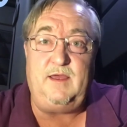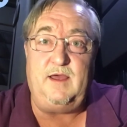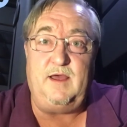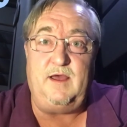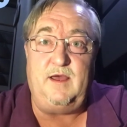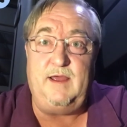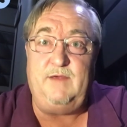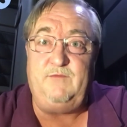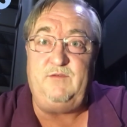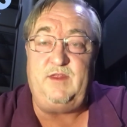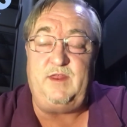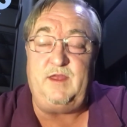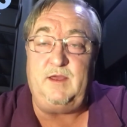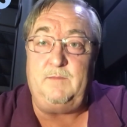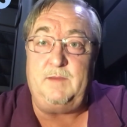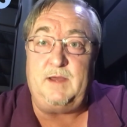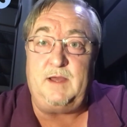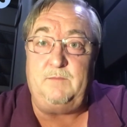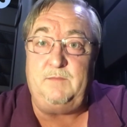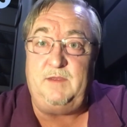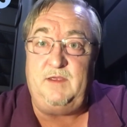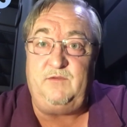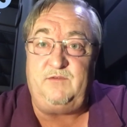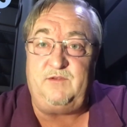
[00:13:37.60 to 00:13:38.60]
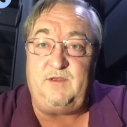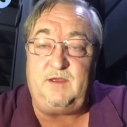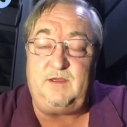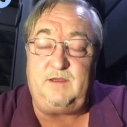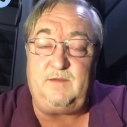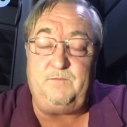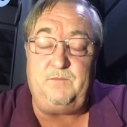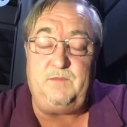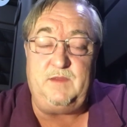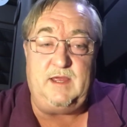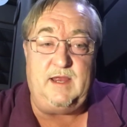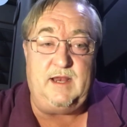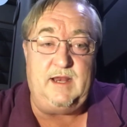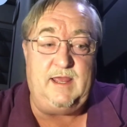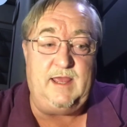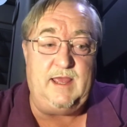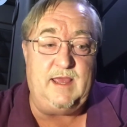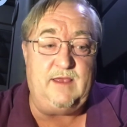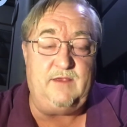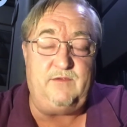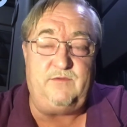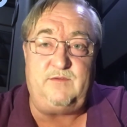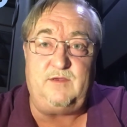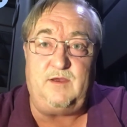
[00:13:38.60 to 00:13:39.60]
everything about music, and he
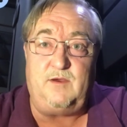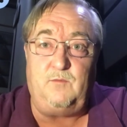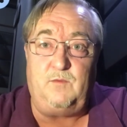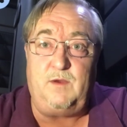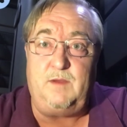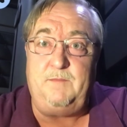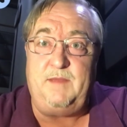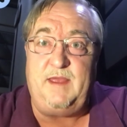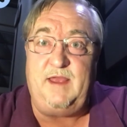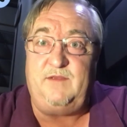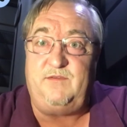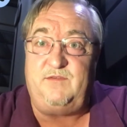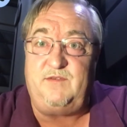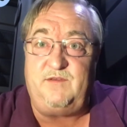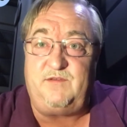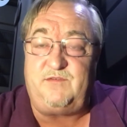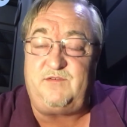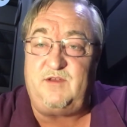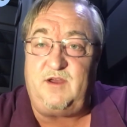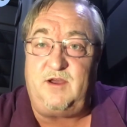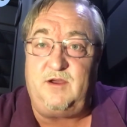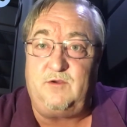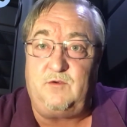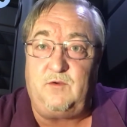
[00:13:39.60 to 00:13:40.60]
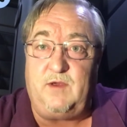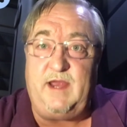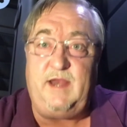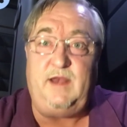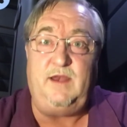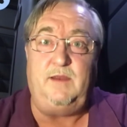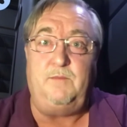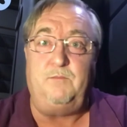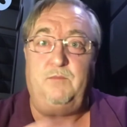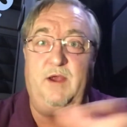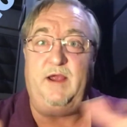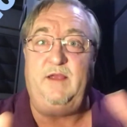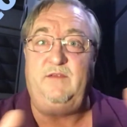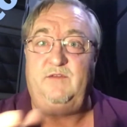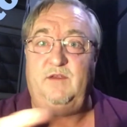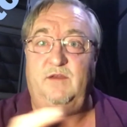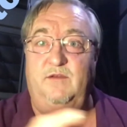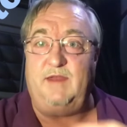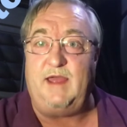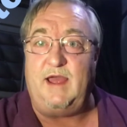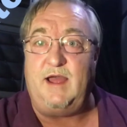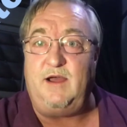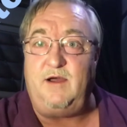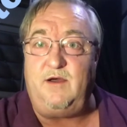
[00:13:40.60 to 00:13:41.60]
has What Makes This Song Great, and he breaks it
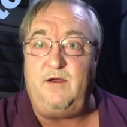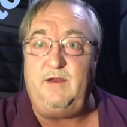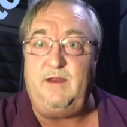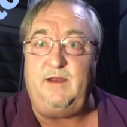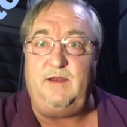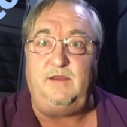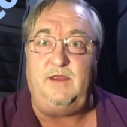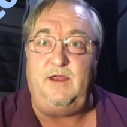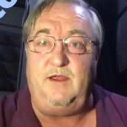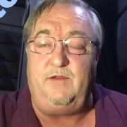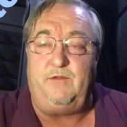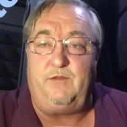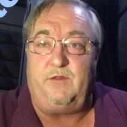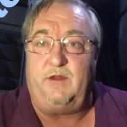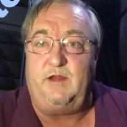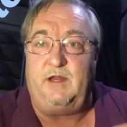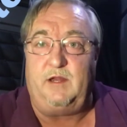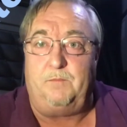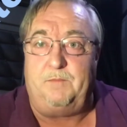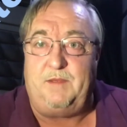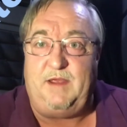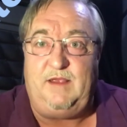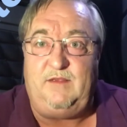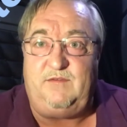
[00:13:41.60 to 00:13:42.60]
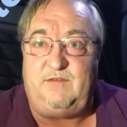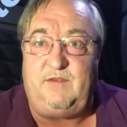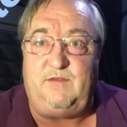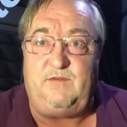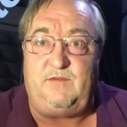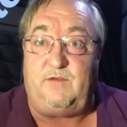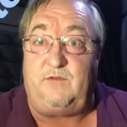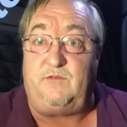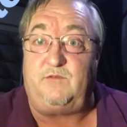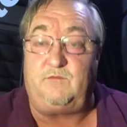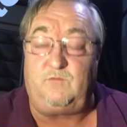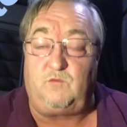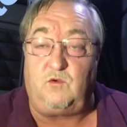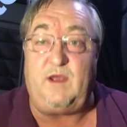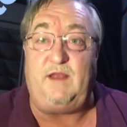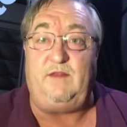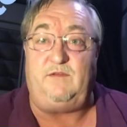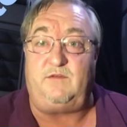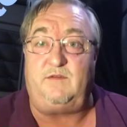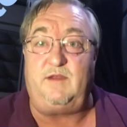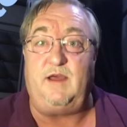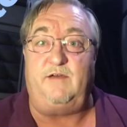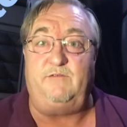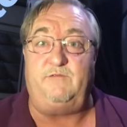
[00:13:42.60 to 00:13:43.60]
down, and you hear the little pieces. It's great
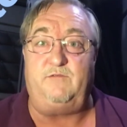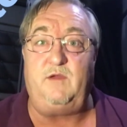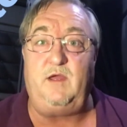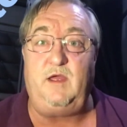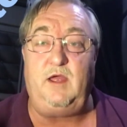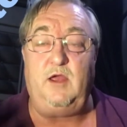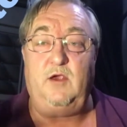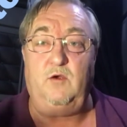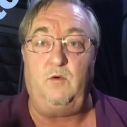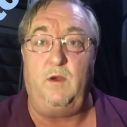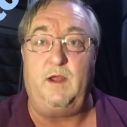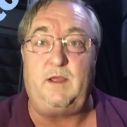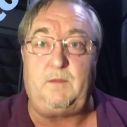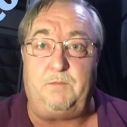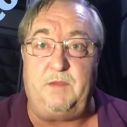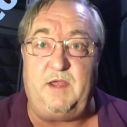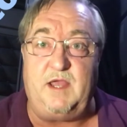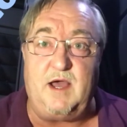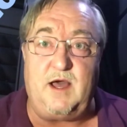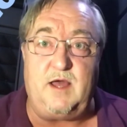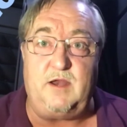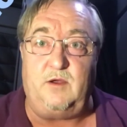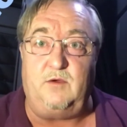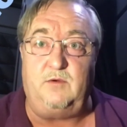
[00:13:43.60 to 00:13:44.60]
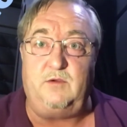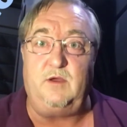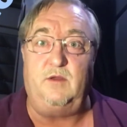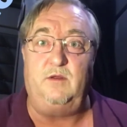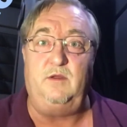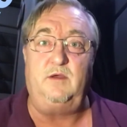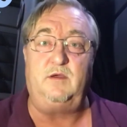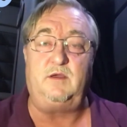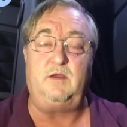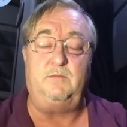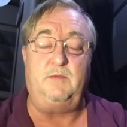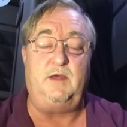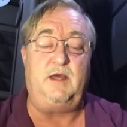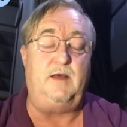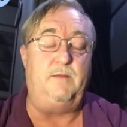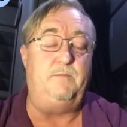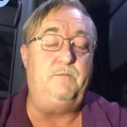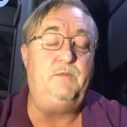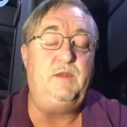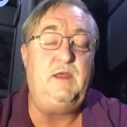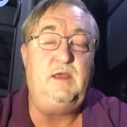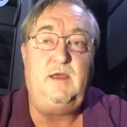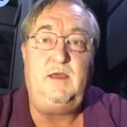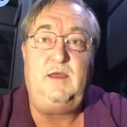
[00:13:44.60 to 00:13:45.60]
stuff. Rick Biato, go look him up.
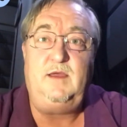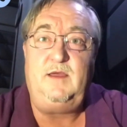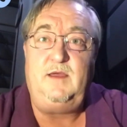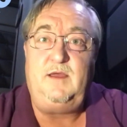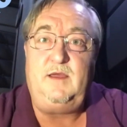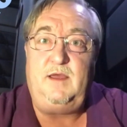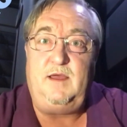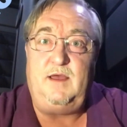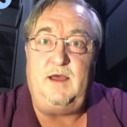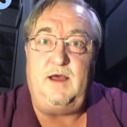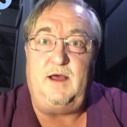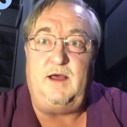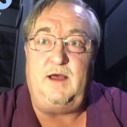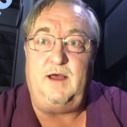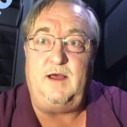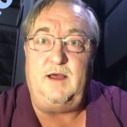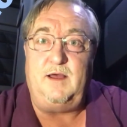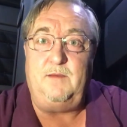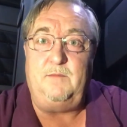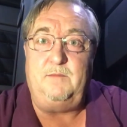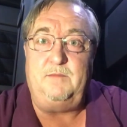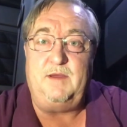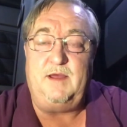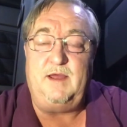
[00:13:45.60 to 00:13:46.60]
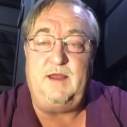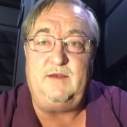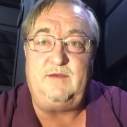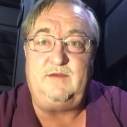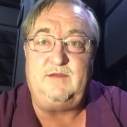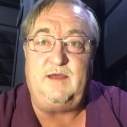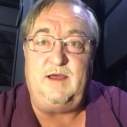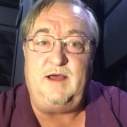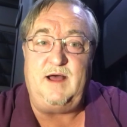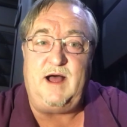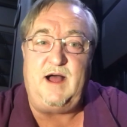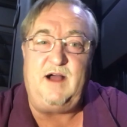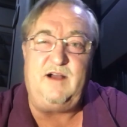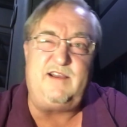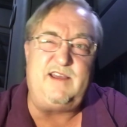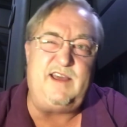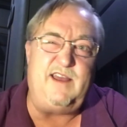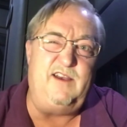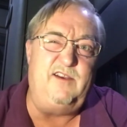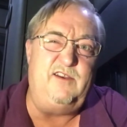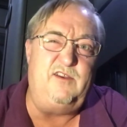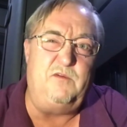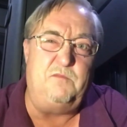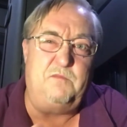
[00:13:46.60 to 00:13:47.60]
I'll
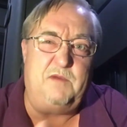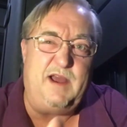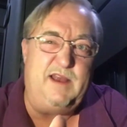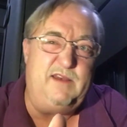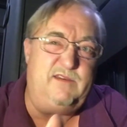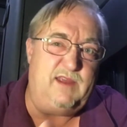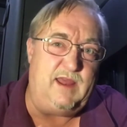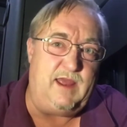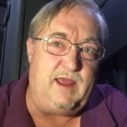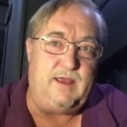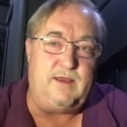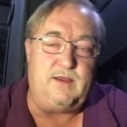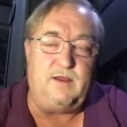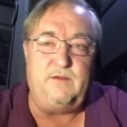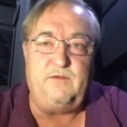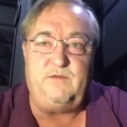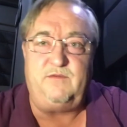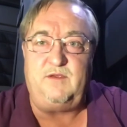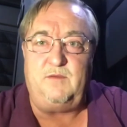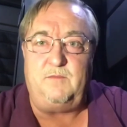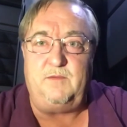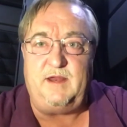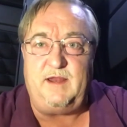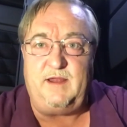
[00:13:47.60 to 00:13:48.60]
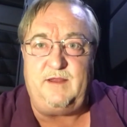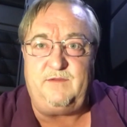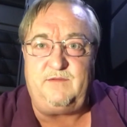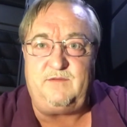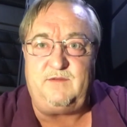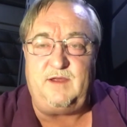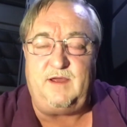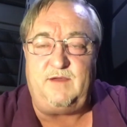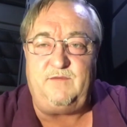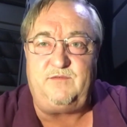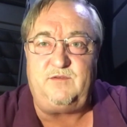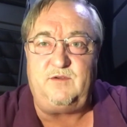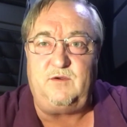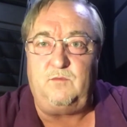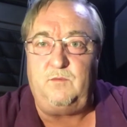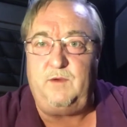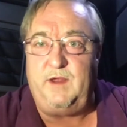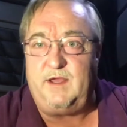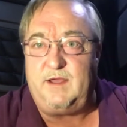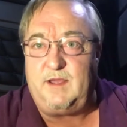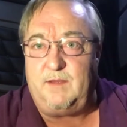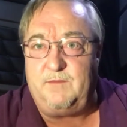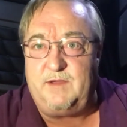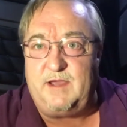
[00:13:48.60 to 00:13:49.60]
kind of do my take on some of that stuff. So,
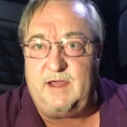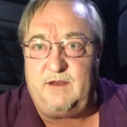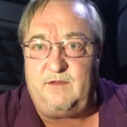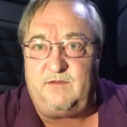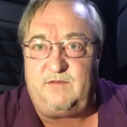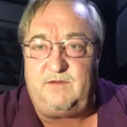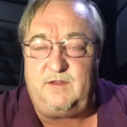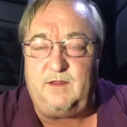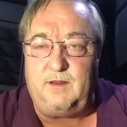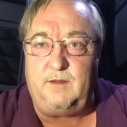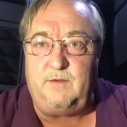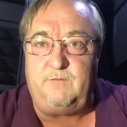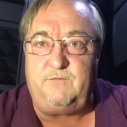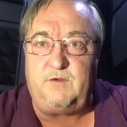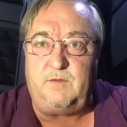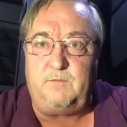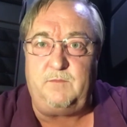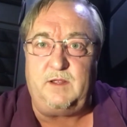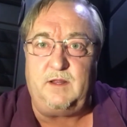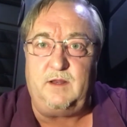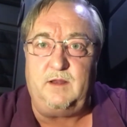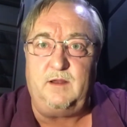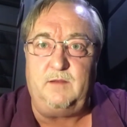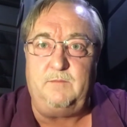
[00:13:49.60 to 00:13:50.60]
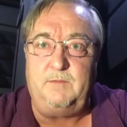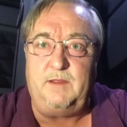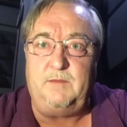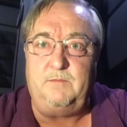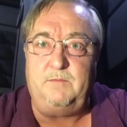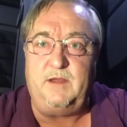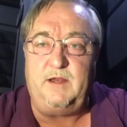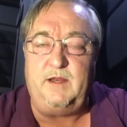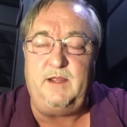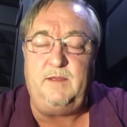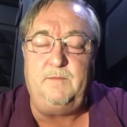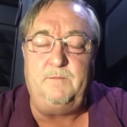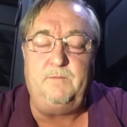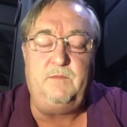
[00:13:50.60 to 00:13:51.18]
Rick, I'm kind of stealing from you a little bit, buddy.